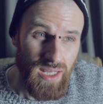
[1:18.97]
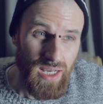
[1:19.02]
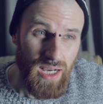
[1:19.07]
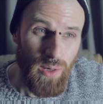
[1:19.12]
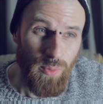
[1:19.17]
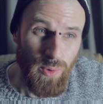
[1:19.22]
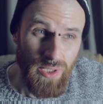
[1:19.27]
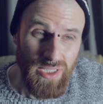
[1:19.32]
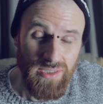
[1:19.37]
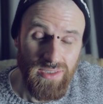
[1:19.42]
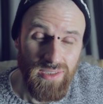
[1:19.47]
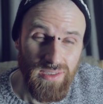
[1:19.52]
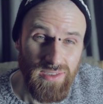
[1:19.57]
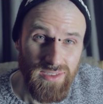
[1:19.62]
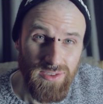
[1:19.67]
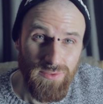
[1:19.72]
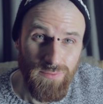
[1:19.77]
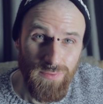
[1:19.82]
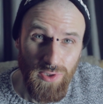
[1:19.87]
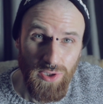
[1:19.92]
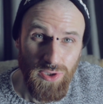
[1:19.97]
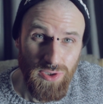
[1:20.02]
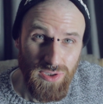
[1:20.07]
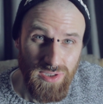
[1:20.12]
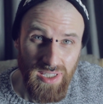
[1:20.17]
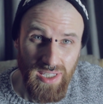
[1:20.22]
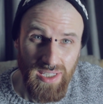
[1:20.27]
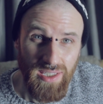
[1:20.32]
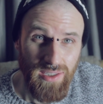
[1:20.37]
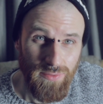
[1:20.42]
I wanted to first
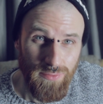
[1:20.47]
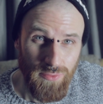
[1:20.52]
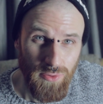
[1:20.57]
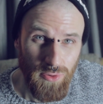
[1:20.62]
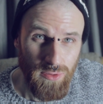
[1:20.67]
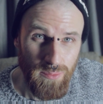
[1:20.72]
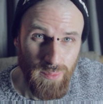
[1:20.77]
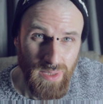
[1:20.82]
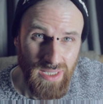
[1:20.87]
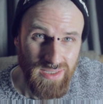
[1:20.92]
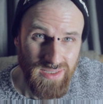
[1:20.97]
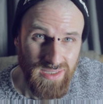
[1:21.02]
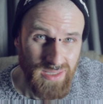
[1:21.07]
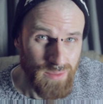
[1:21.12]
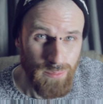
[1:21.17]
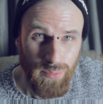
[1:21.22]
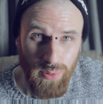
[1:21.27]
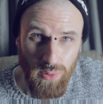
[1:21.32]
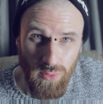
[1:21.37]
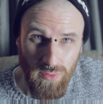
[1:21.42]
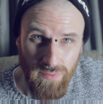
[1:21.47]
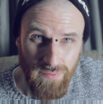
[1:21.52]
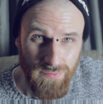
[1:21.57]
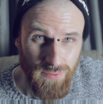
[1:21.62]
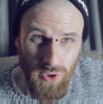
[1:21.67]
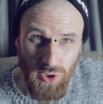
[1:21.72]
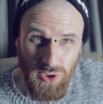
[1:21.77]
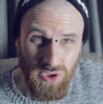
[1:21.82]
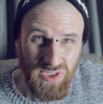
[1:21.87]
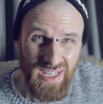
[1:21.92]
take you through my simple
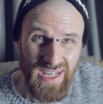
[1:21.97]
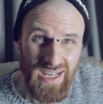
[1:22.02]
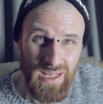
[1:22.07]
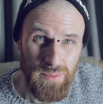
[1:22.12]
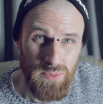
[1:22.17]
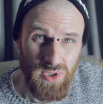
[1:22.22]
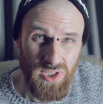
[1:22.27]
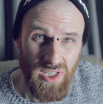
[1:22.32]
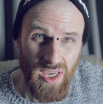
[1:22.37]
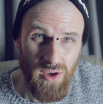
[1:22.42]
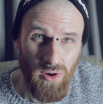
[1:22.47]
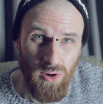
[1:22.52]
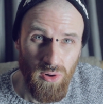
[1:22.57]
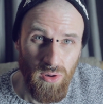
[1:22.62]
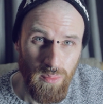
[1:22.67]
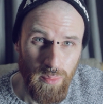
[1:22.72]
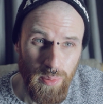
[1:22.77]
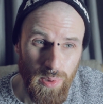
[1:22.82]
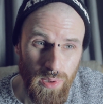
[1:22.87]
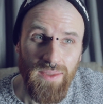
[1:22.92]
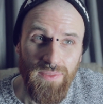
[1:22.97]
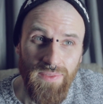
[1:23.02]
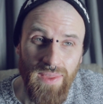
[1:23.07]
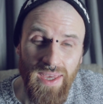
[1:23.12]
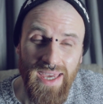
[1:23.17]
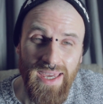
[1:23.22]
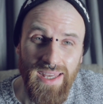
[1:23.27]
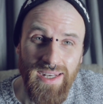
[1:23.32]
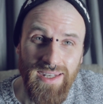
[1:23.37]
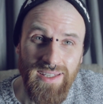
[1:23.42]
first time setup, and
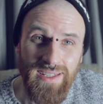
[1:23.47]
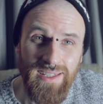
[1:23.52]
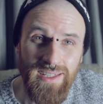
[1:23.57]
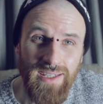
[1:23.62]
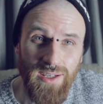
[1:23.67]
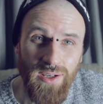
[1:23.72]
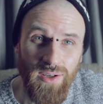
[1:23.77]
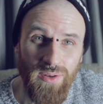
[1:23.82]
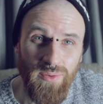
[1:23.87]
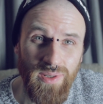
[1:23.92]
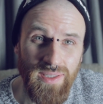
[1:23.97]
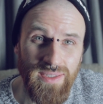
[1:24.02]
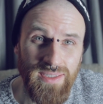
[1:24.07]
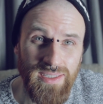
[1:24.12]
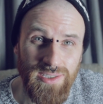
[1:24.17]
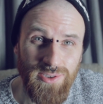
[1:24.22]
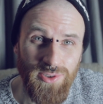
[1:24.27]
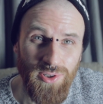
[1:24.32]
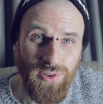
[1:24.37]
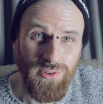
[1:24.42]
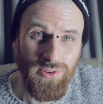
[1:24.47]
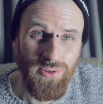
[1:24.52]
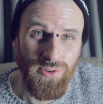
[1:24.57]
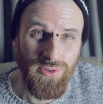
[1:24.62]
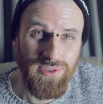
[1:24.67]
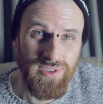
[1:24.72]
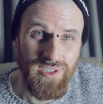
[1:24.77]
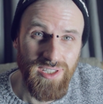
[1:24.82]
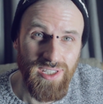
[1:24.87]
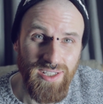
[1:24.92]
then when this
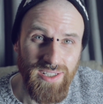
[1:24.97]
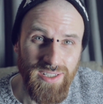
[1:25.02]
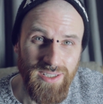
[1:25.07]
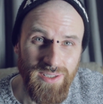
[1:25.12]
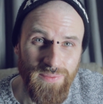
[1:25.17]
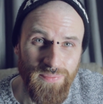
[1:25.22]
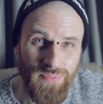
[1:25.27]
dongle's here